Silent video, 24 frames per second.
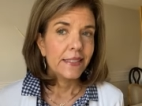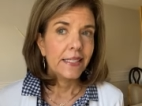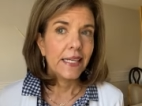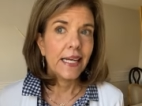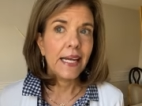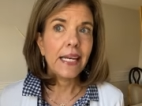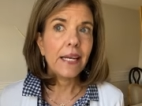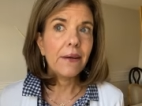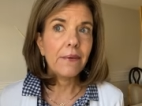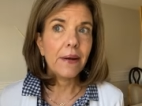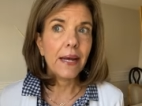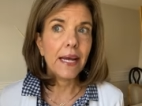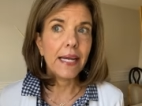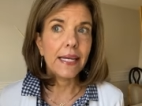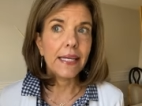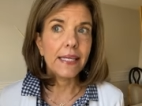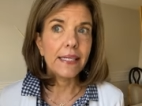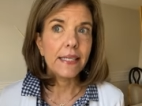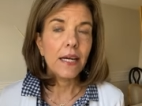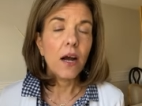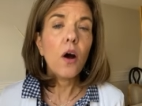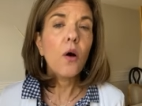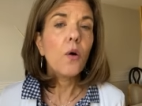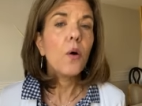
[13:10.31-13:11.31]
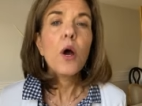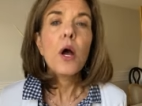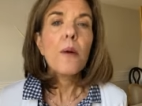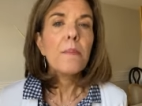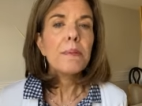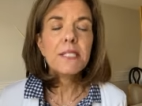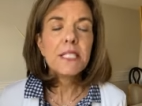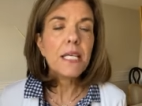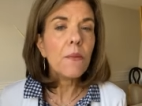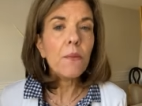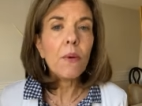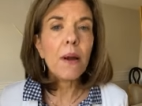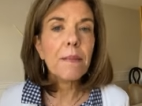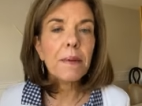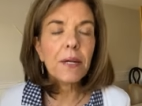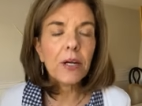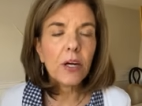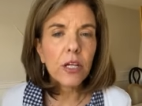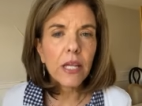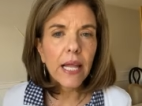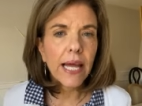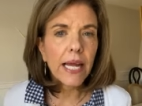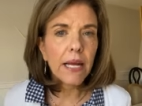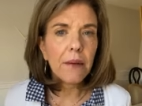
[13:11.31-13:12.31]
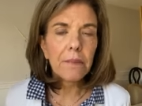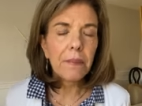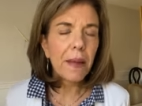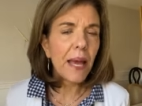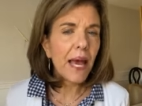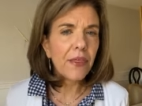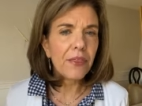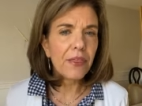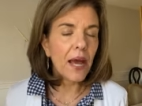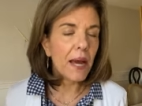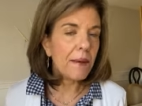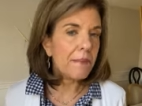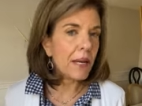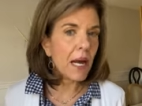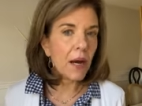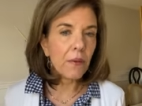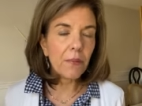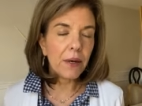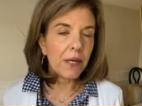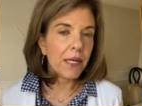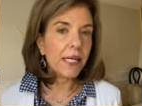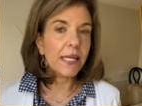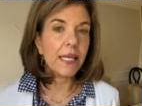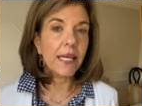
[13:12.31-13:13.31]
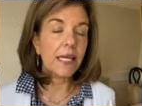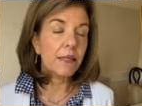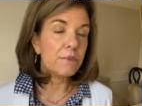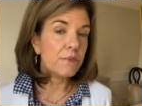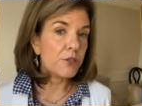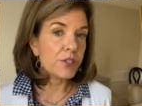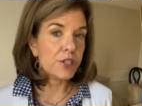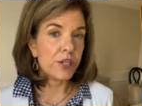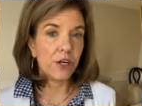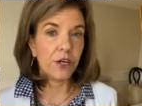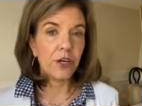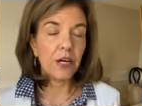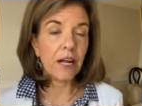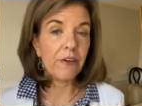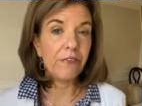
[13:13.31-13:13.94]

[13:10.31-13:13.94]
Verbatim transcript: Anyway, oh, but some women are like, Beth, I'm not wearing a gingham shirt.